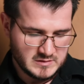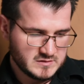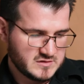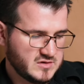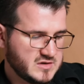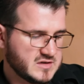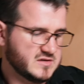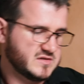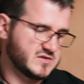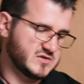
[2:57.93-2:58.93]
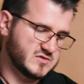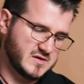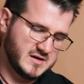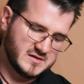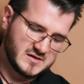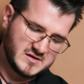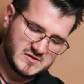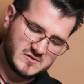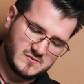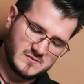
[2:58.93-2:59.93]
So you can just strain
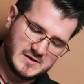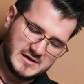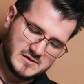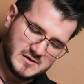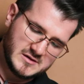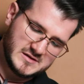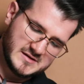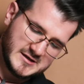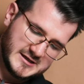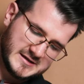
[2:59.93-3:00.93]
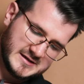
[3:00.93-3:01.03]
this right onto that